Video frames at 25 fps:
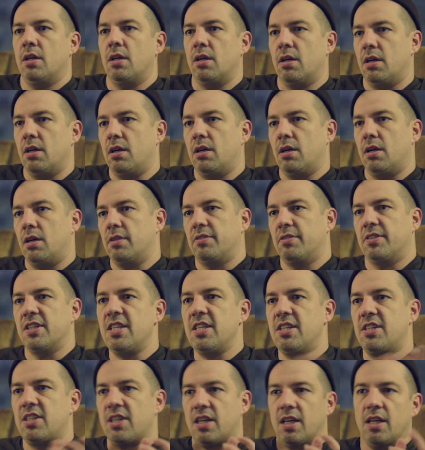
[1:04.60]

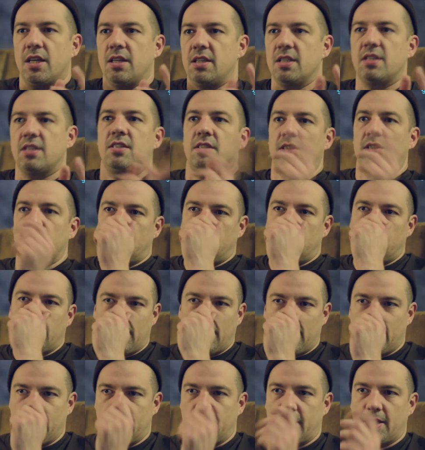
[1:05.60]

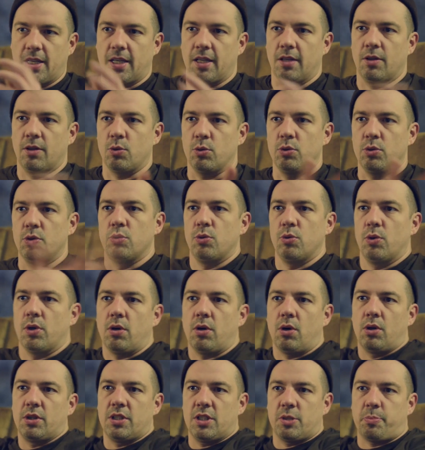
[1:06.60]
DJs thing, who
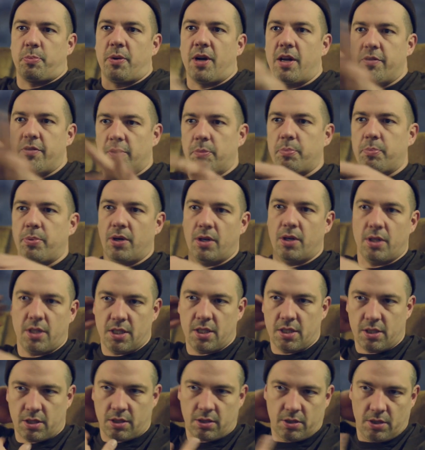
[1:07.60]
doing all these private
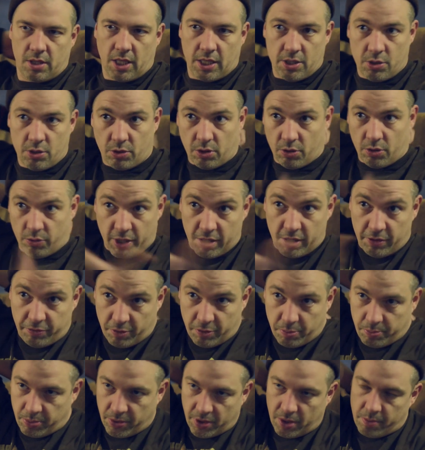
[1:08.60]
parties that you can rent
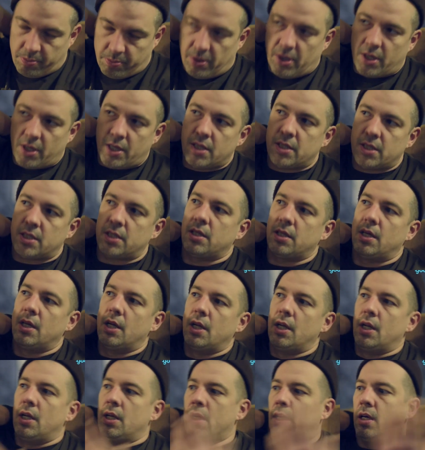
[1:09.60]
for parties
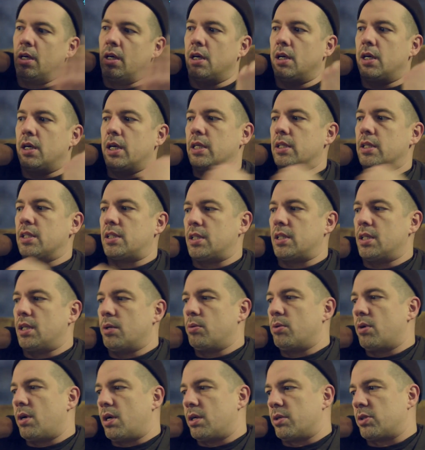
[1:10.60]
in the
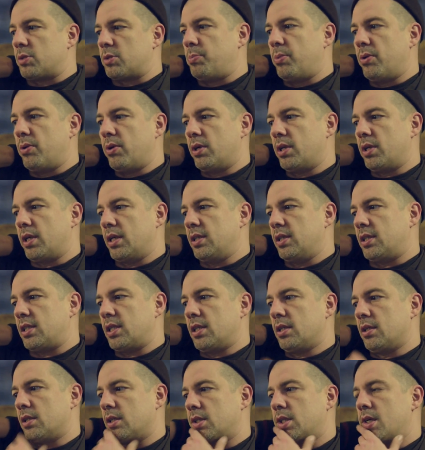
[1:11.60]
city where I was born, in
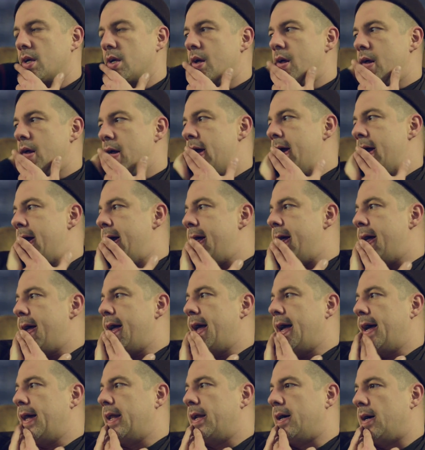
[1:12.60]
Tielt.
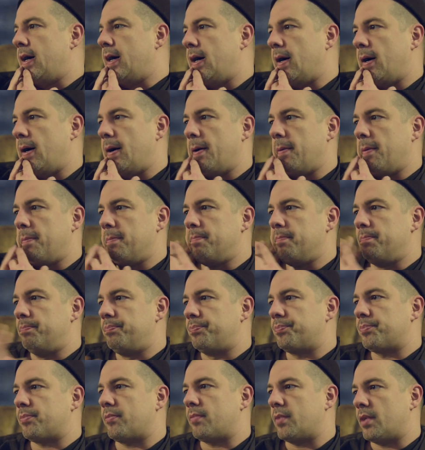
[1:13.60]
And
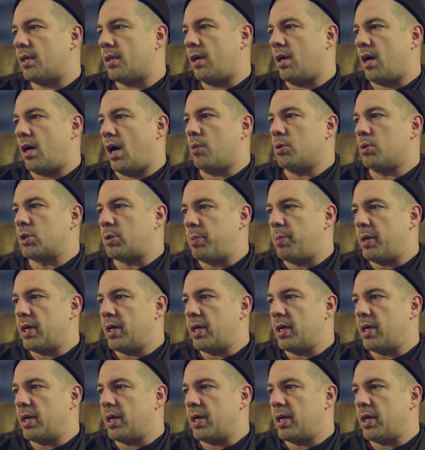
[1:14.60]
I was